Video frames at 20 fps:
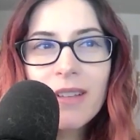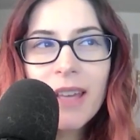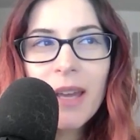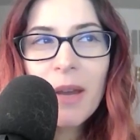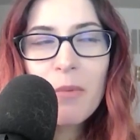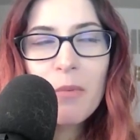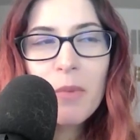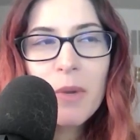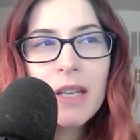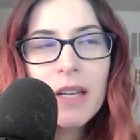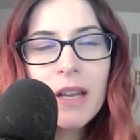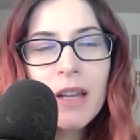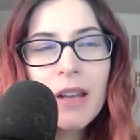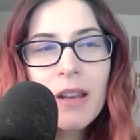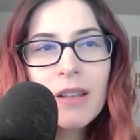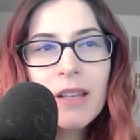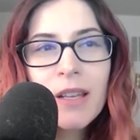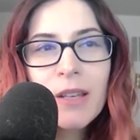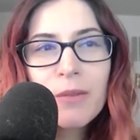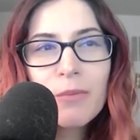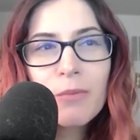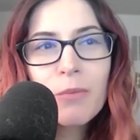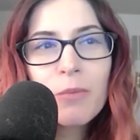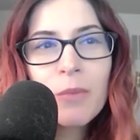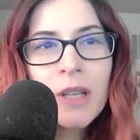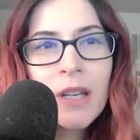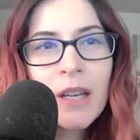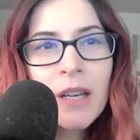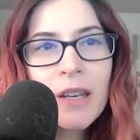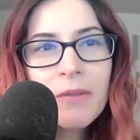can we kind
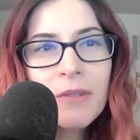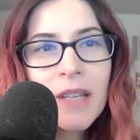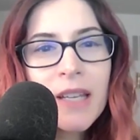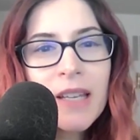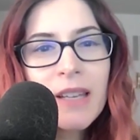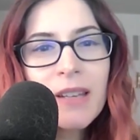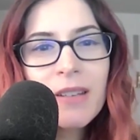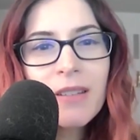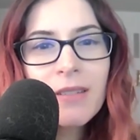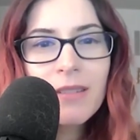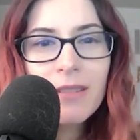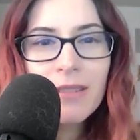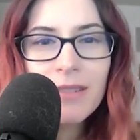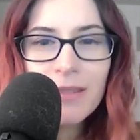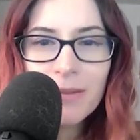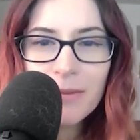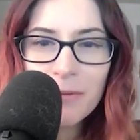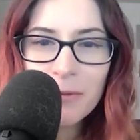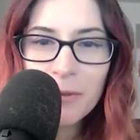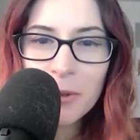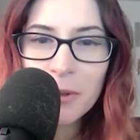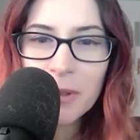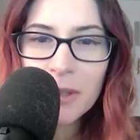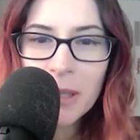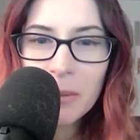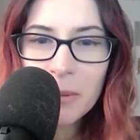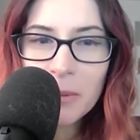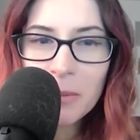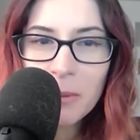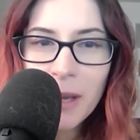of take it a few
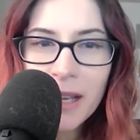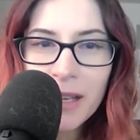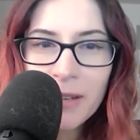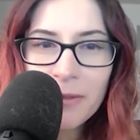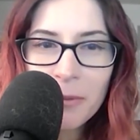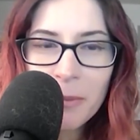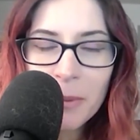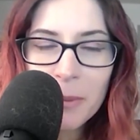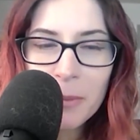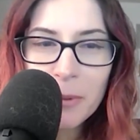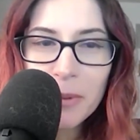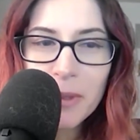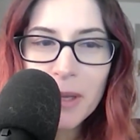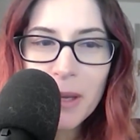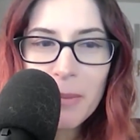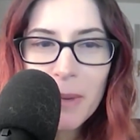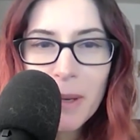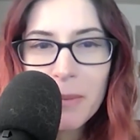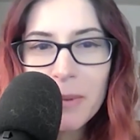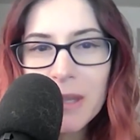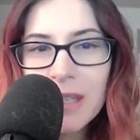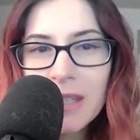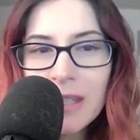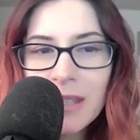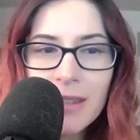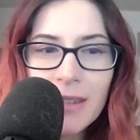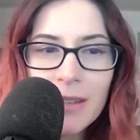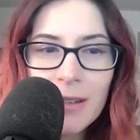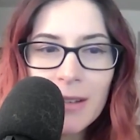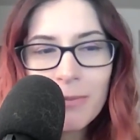steps back for people that maybe this is
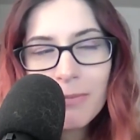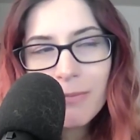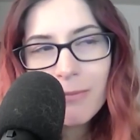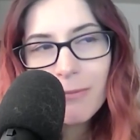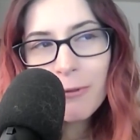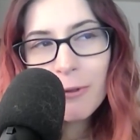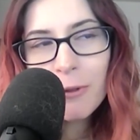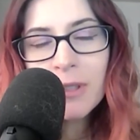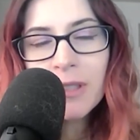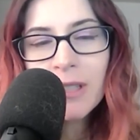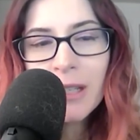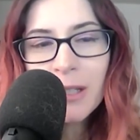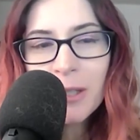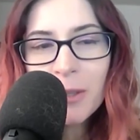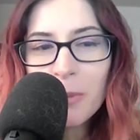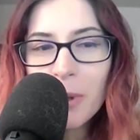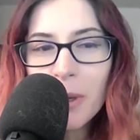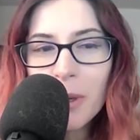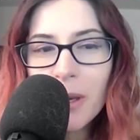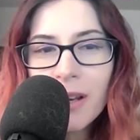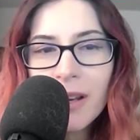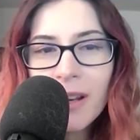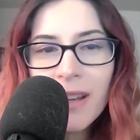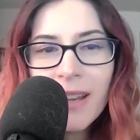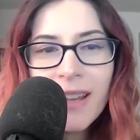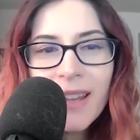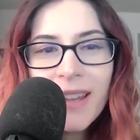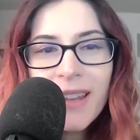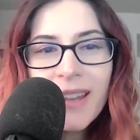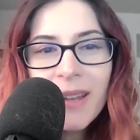their first touch point
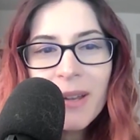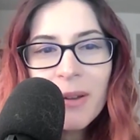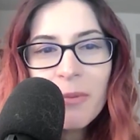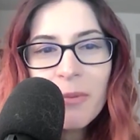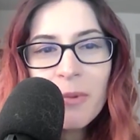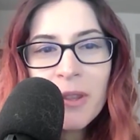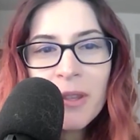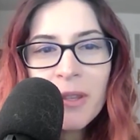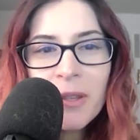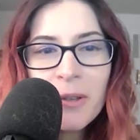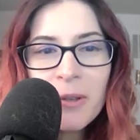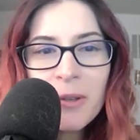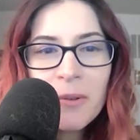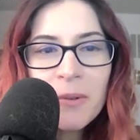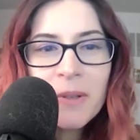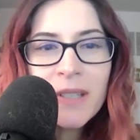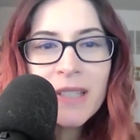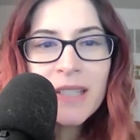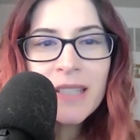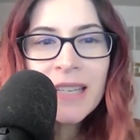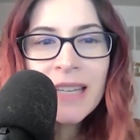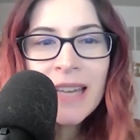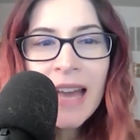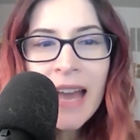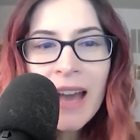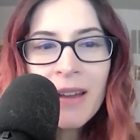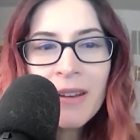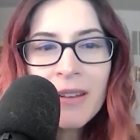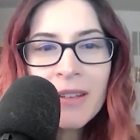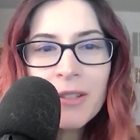with you, and like,
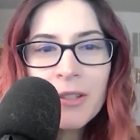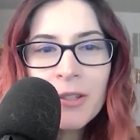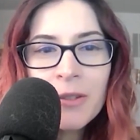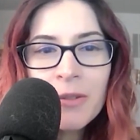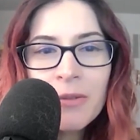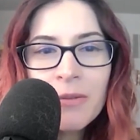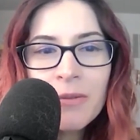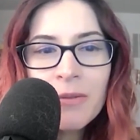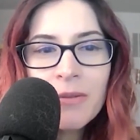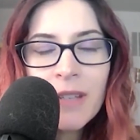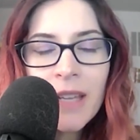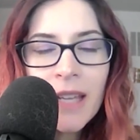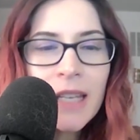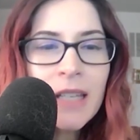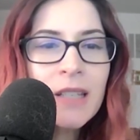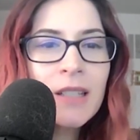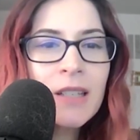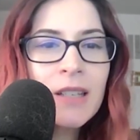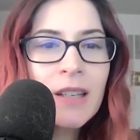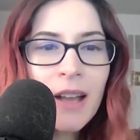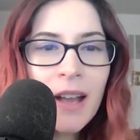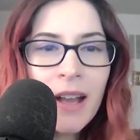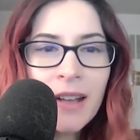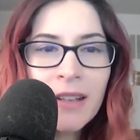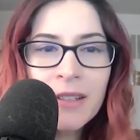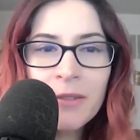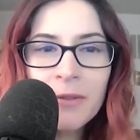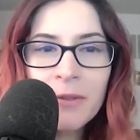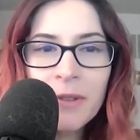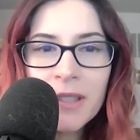how did you get into
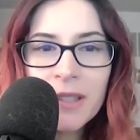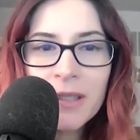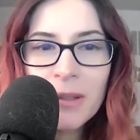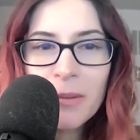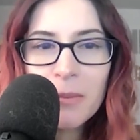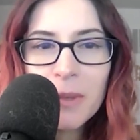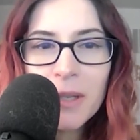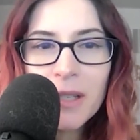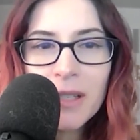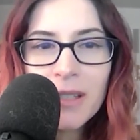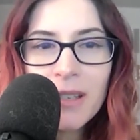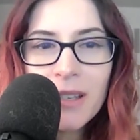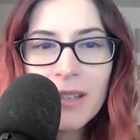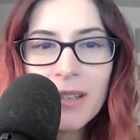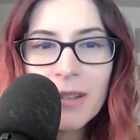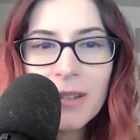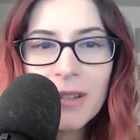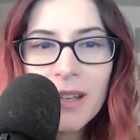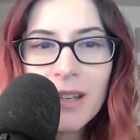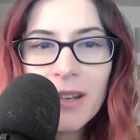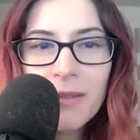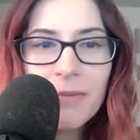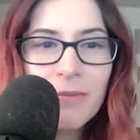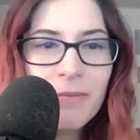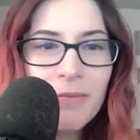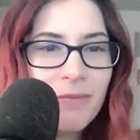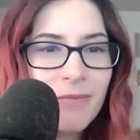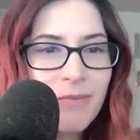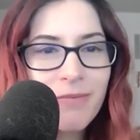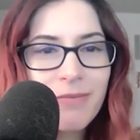activism? And can you kind of
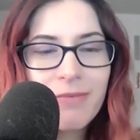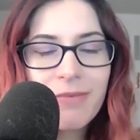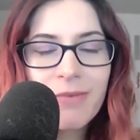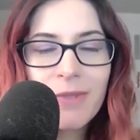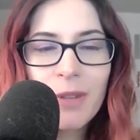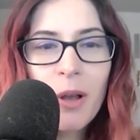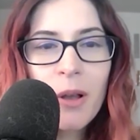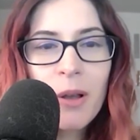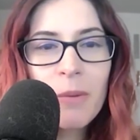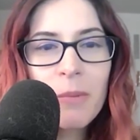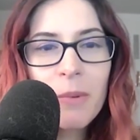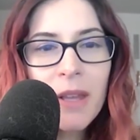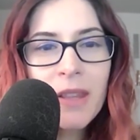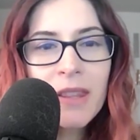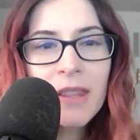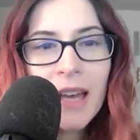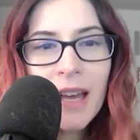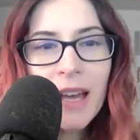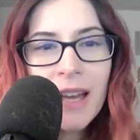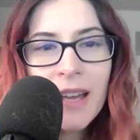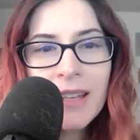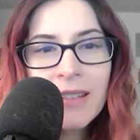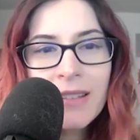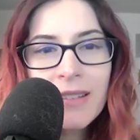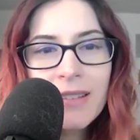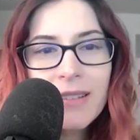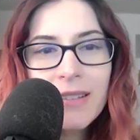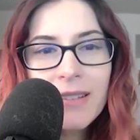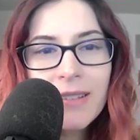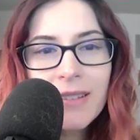talk about that
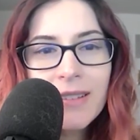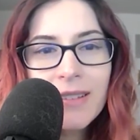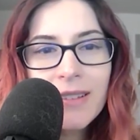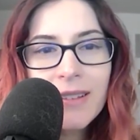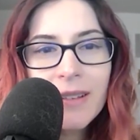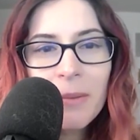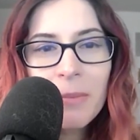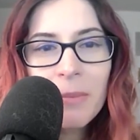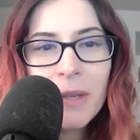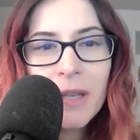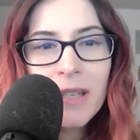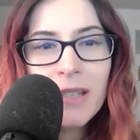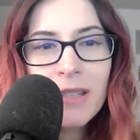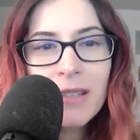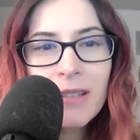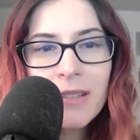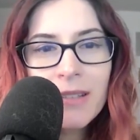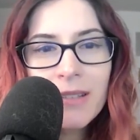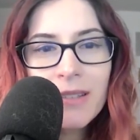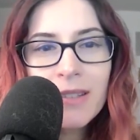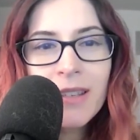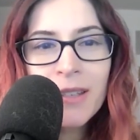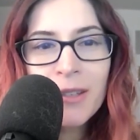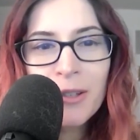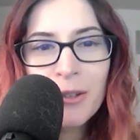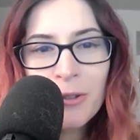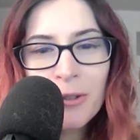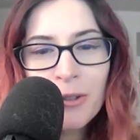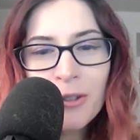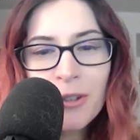a bit in
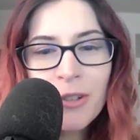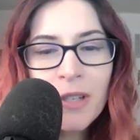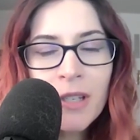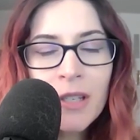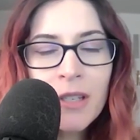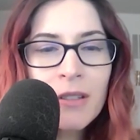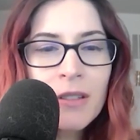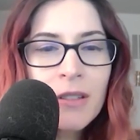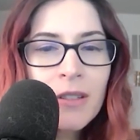your journey?